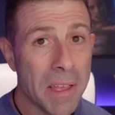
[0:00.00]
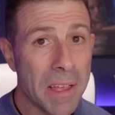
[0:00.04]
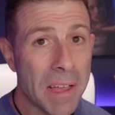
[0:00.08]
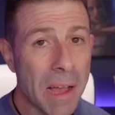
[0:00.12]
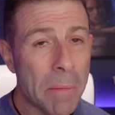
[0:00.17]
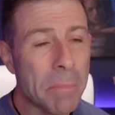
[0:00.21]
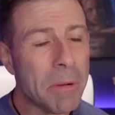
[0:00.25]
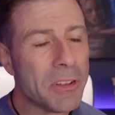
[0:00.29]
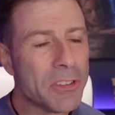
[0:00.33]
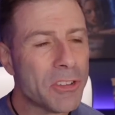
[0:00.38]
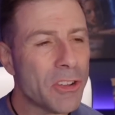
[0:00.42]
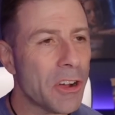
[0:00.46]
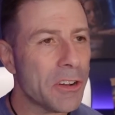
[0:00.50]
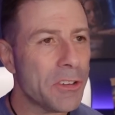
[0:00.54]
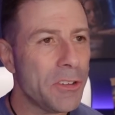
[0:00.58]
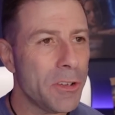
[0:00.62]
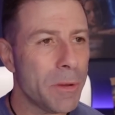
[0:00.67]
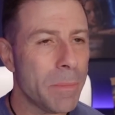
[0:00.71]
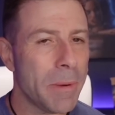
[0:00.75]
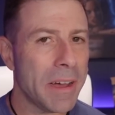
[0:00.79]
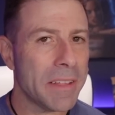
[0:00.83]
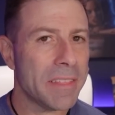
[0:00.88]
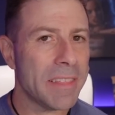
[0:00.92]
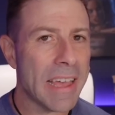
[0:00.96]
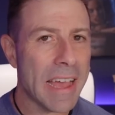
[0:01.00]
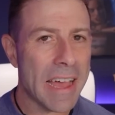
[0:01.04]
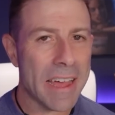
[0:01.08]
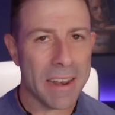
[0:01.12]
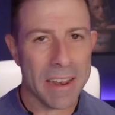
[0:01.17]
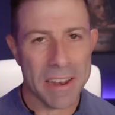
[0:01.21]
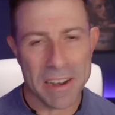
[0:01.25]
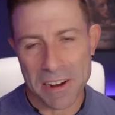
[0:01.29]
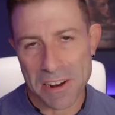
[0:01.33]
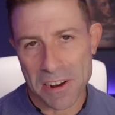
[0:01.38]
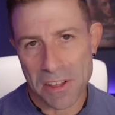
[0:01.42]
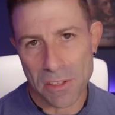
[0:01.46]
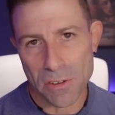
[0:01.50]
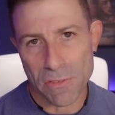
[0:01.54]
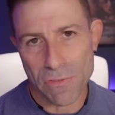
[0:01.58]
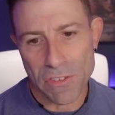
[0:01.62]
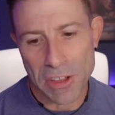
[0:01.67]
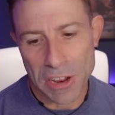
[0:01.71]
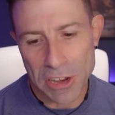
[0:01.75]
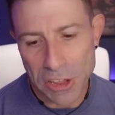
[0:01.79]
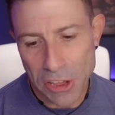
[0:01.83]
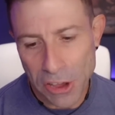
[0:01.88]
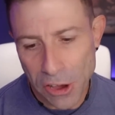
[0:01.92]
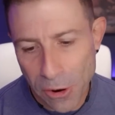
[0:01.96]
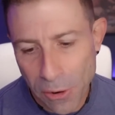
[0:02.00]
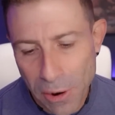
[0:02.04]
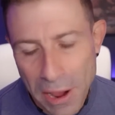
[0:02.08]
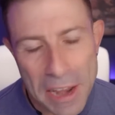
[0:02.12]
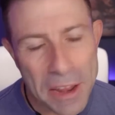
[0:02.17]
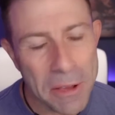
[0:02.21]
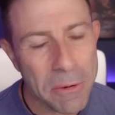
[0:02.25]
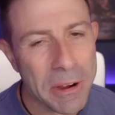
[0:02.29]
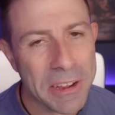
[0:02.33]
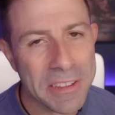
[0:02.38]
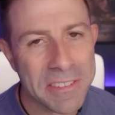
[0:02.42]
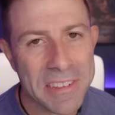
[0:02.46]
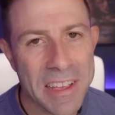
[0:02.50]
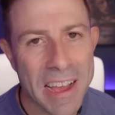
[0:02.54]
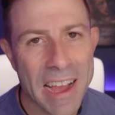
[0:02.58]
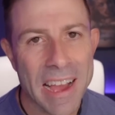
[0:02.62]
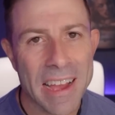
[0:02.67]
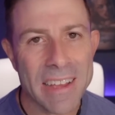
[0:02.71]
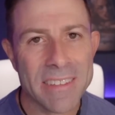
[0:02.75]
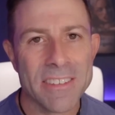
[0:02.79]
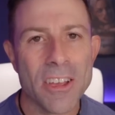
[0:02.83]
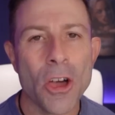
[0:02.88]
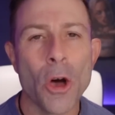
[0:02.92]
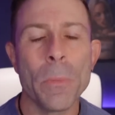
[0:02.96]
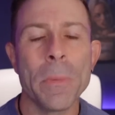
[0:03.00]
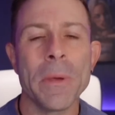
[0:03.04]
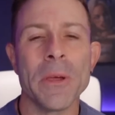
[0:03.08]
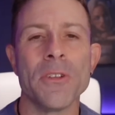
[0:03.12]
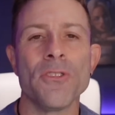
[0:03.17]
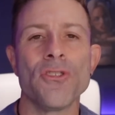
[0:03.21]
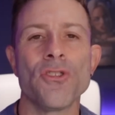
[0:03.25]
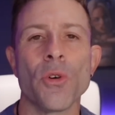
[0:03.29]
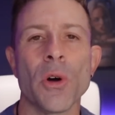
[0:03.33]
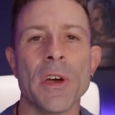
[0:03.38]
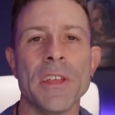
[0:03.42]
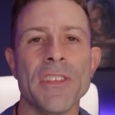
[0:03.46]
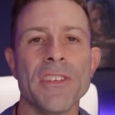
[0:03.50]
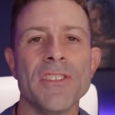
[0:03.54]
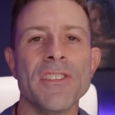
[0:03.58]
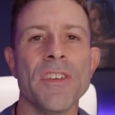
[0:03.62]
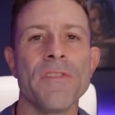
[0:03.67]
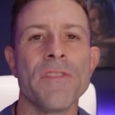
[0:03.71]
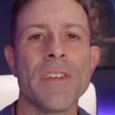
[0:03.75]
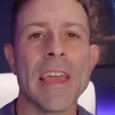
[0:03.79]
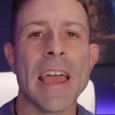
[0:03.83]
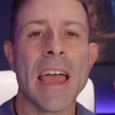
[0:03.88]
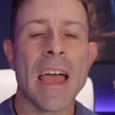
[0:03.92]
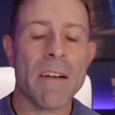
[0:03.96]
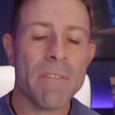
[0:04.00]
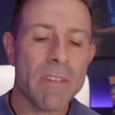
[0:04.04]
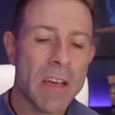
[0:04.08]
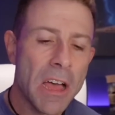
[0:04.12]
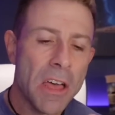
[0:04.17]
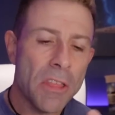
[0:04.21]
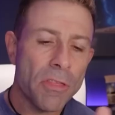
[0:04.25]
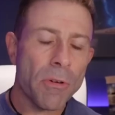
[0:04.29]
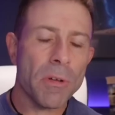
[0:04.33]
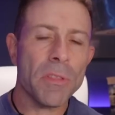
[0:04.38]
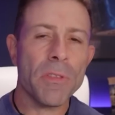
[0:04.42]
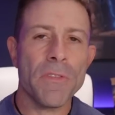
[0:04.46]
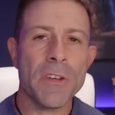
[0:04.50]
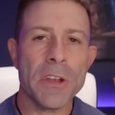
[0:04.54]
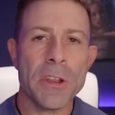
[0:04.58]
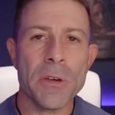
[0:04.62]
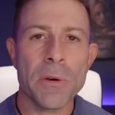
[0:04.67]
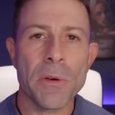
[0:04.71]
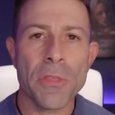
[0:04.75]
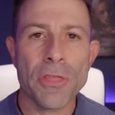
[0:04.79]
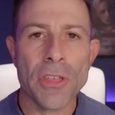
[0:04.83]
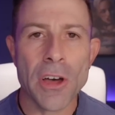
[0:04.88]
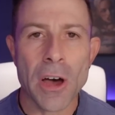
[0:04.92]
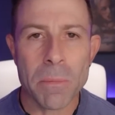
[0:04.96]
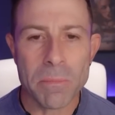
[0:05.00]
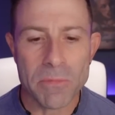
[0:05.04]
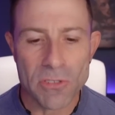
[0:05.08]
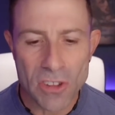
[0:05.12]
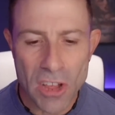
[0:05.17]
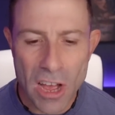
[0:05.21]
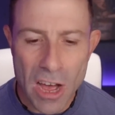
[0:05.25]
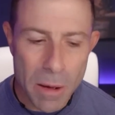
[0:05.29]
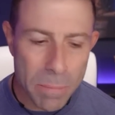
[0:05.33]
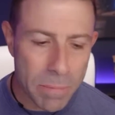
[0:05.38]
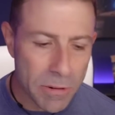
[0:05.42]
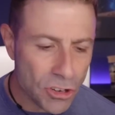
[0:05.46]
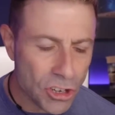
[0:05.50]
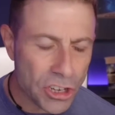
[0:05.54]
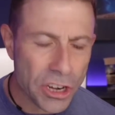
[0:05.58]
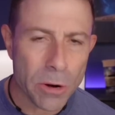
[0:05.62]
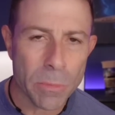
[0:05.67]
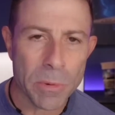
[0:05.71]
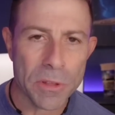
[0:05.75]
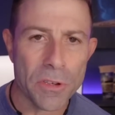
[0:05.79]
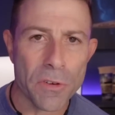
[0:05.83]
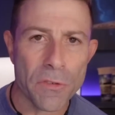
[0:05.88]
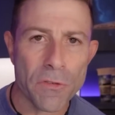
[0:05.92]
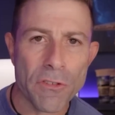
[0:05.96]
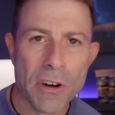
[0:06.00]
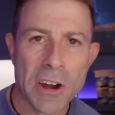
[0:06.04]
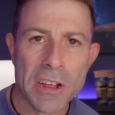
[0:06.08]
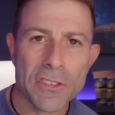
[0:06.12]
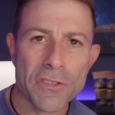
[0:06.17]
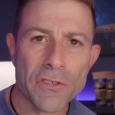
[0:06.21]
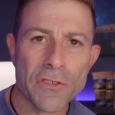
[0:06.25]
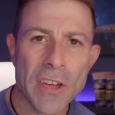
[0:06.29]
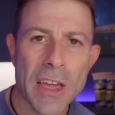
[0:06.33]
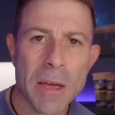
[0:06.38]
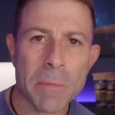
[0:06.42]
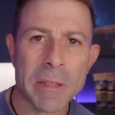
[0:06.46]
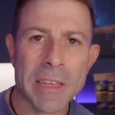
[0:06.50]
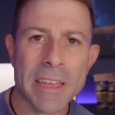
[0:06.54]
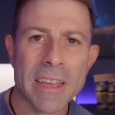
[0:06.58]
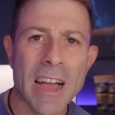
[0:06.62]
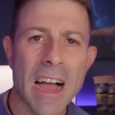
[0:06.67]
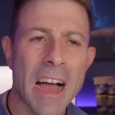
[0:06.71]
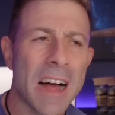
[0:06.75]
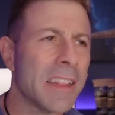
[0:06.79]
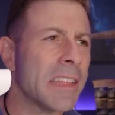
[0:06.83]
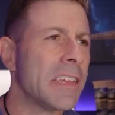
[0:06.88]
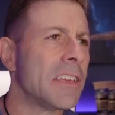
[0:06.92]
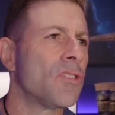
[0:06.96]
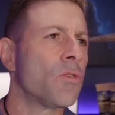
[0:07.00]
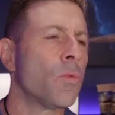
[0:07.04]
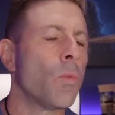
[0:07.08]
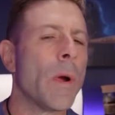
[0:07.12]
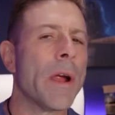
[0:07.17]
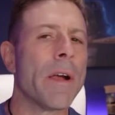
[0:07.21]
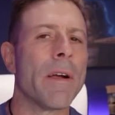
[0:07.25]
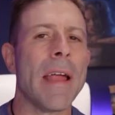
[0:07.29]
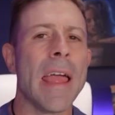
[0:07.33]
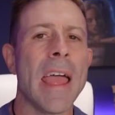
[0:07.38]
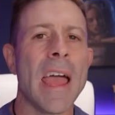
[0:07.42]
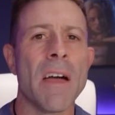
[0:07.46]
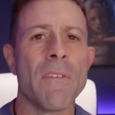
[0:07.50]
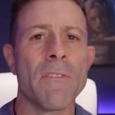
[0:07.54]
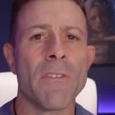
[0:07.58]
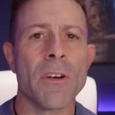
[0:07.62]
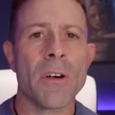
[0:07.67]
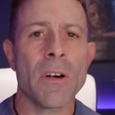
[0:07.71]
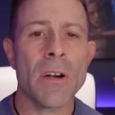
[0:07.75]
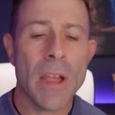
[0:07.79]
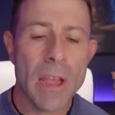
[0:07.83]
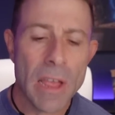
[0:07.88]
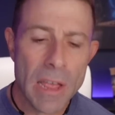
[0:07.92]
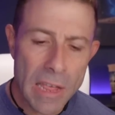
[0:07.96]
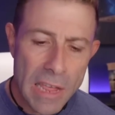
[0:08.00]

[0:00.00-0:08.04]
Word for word: I'm going to talk to you about that in another video. Anyways, guys, I hope you enjoyed this. If you have, throw the video a thumbs up. Share it with your friends, family, colleagues, wherever.